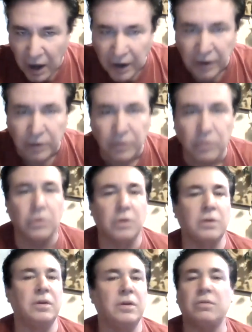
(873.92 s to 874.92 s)
tired
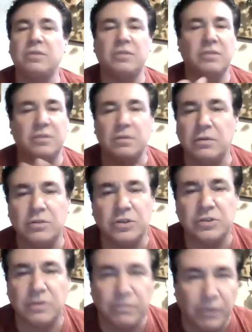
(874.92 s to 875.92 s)
or
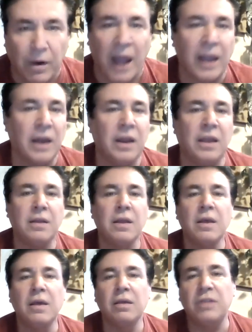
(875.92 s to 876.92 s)
just a variety,
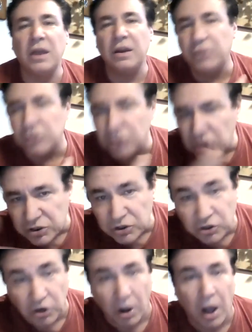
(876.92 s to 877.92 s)
then if you're
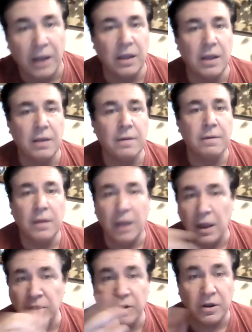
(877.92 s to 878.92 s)
just jogging
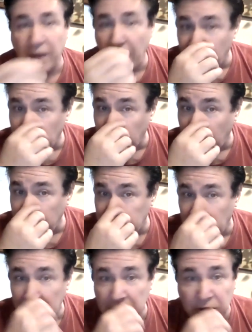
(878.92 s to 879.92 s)
and you're going to have a light
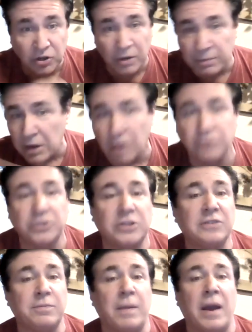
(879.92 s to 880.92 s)
day in the gym, then go
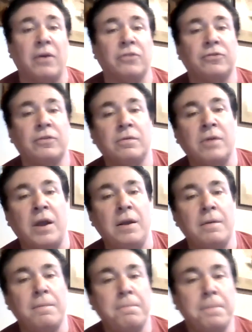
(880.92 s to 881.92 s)
6 miles,
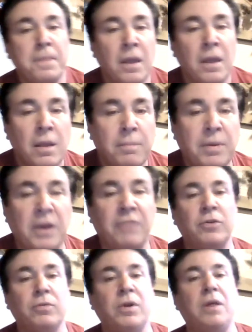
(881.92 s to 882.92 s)
right? But
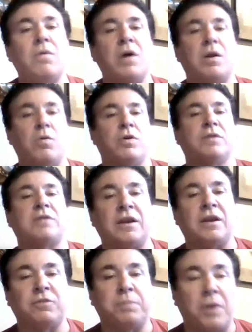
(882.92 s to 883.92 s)
if you really want to work that
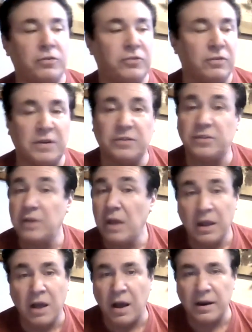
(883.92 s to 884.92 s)
explosiveness,
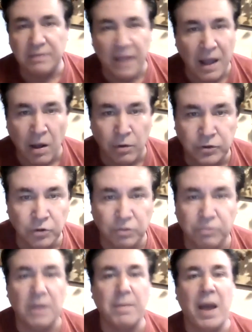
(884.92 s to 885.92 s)
cut it down. Do
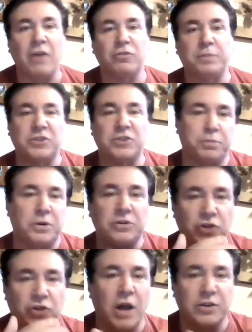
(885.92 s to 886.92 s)
3 miles, but
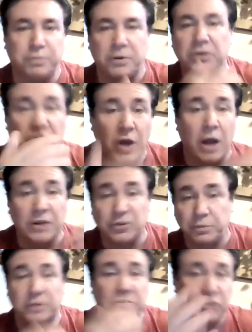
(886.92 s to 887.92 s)
sprint jog,
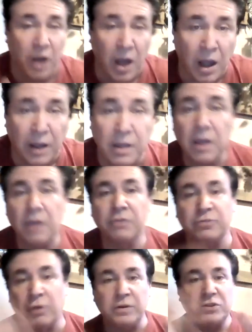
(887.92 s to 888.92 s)

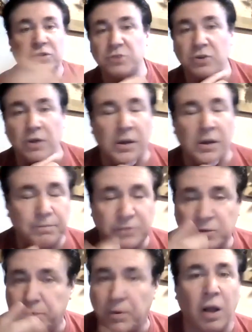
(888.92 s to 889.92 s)
throw in some
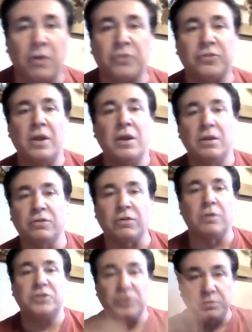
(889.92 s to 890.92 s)
sprawls,
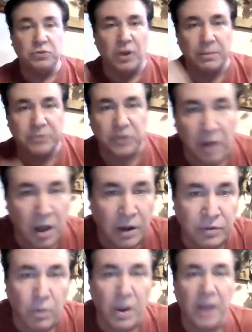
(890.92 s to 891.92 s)
throw in some jumps
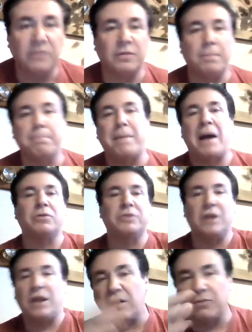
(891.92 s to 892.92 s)
along the way, some
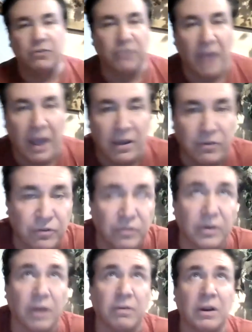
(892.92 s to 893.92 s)
bounding exercises
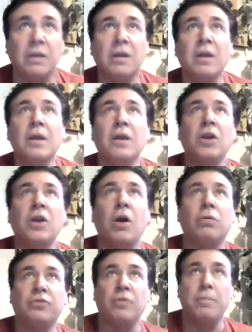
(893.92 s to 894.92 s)
and everything, you
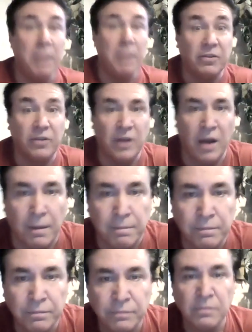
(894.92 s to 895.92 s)
know, so mix it
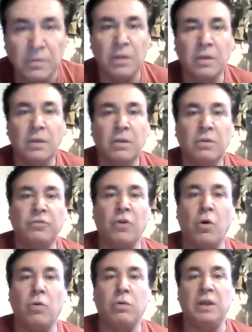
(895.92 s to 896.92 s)
up.
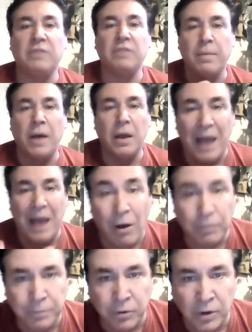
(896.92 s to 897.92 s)
So it's about
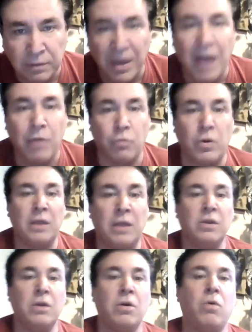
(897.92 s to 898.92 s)
output that way,
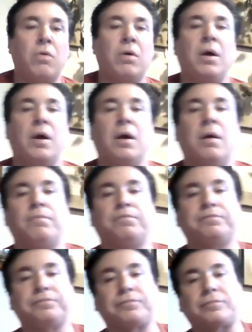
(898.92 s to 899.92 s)
you know.
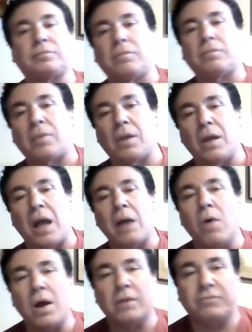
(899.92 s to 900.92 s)
I
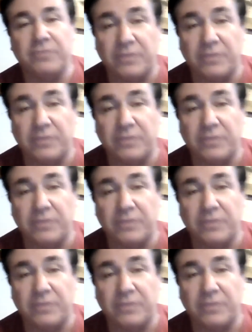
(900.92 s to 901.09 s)
want